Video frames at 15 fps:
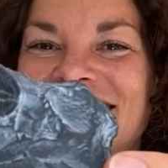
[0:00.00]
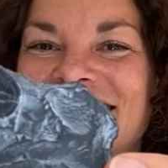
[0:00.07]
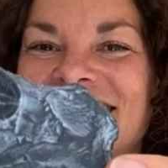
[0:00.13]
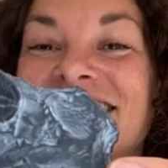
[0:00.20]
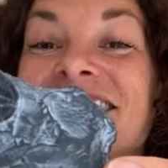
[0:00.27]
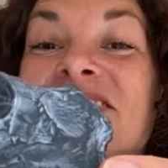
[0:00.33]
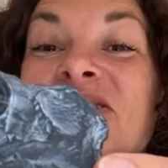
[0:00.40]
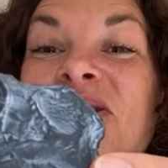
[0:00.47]

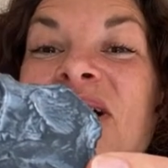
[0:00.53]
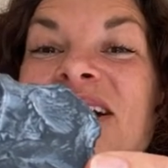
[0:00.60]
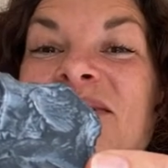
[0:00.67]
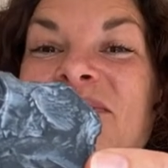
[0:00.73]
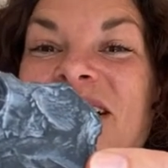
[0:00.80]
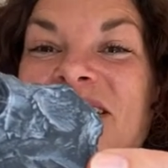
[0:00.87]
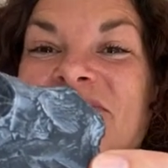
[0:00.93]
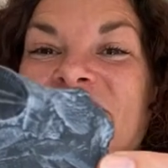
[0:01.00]
It's a
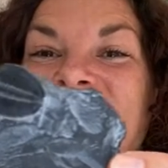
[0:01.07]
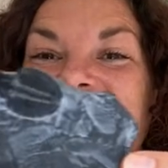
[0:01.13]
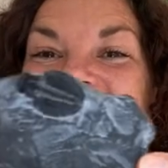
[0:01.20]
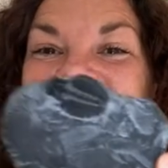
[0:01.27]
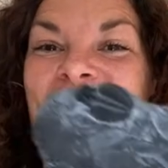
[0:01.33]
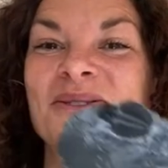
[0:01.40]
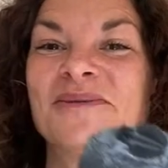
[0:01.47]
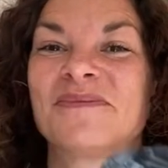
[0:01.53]
trilobite
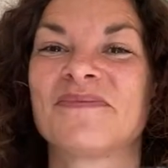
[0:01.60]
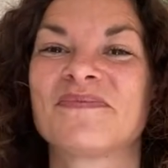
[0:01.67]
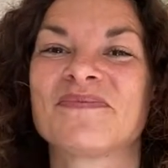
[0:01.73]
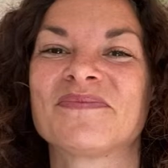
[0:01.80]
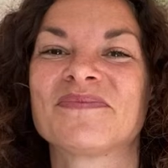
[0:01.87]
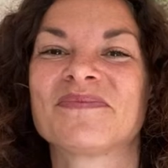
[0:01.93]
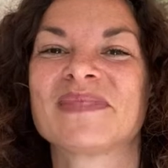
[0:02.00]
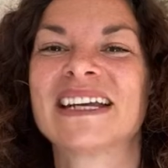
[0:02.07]
fossil.
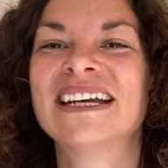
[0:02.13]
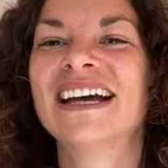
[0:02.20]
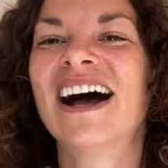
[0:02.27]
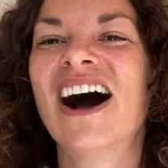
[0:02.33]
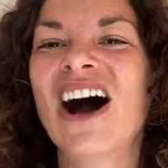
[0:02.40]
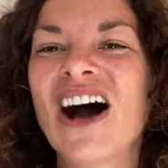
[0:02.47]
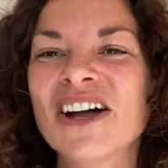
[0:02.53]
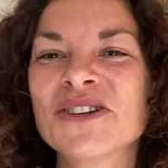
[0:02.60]

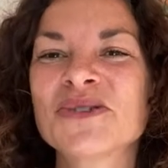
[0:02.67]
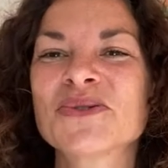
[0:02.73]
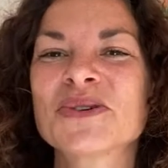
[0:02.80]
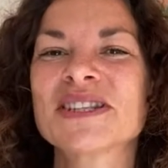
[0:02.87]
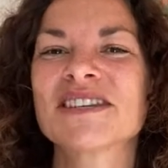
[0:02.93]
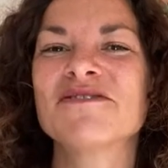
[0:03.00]
Hundreds